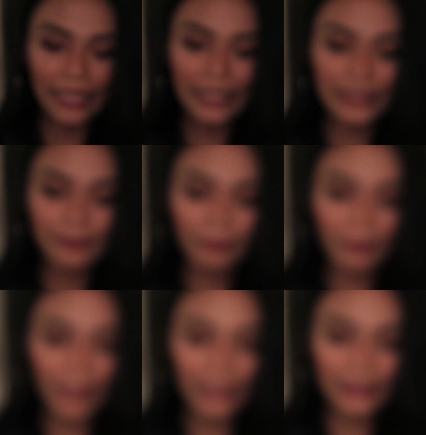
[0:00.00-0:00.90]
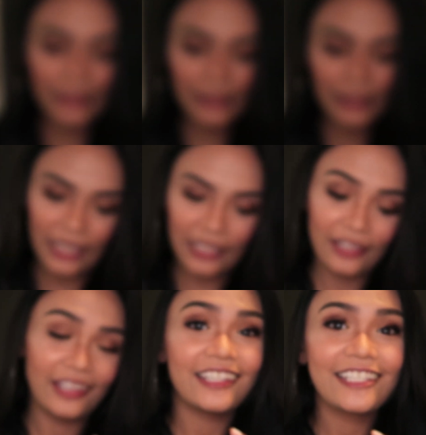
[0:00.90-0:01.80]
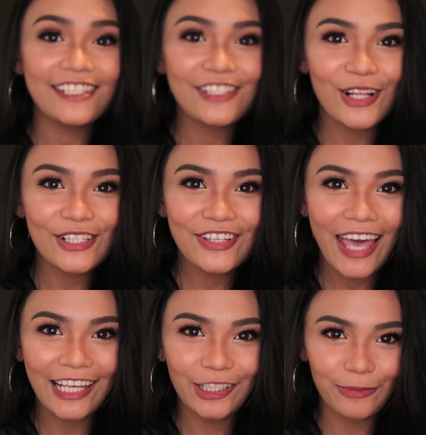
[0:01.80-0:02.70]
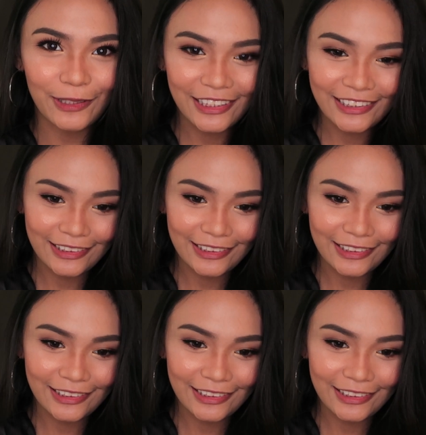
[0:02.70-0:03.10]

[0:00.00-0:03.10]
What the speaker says: It has mint and I think this is also edible.